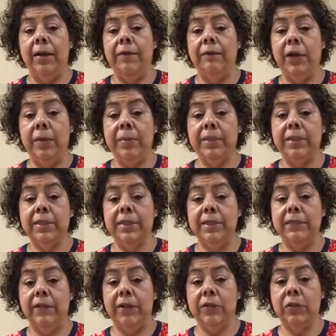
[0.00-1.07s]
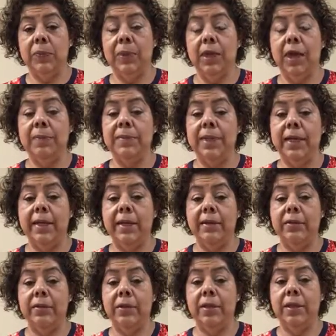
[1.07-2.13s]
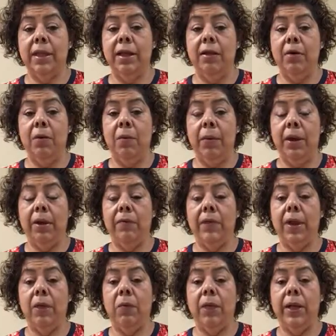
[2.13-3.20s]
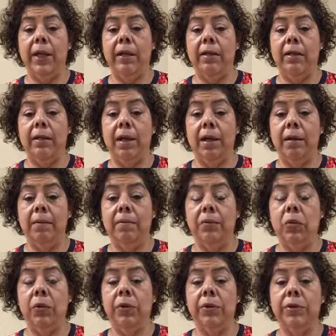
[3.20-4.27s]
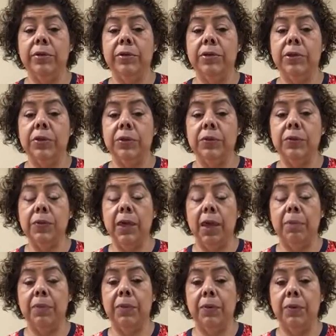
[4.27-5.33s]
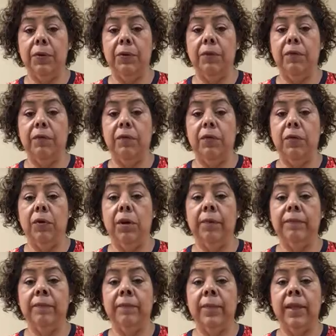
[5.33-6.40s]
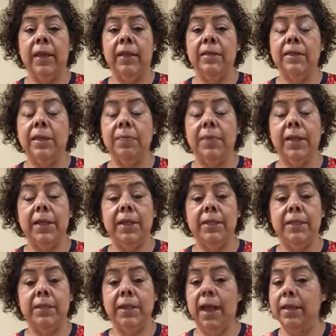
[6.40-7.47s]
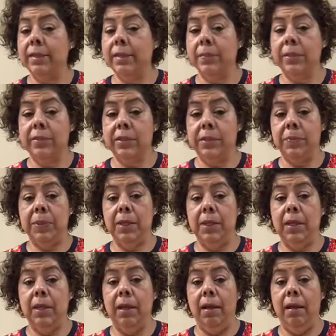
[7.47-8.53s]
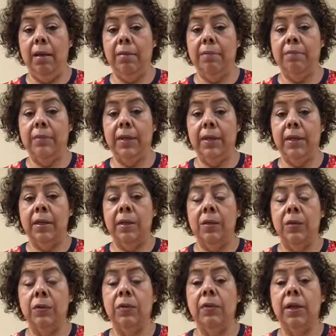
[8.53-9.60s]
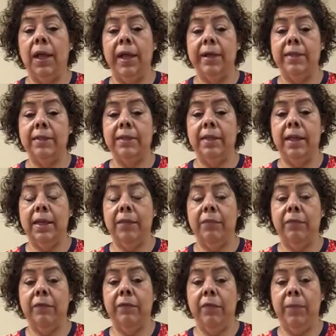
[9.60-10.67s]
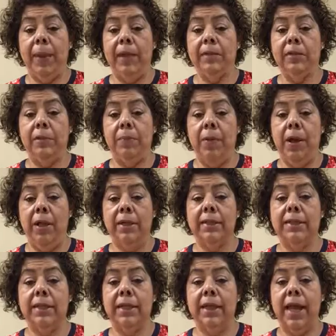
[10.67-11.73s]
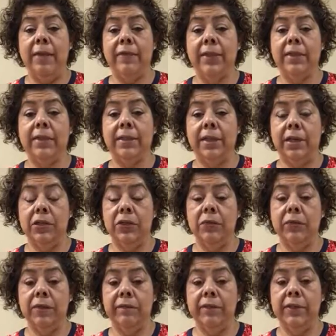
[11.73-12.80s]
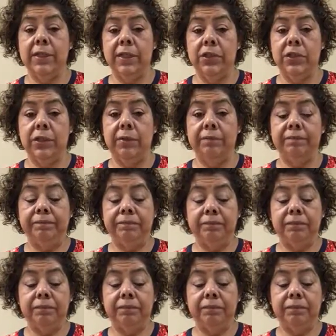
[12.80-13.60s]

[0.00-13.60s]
Pharmacists have also been updated so that they are aware that when orders do come through for something that's not supposed to be utilized, they can refer back to the policy and have that discussion with the physician.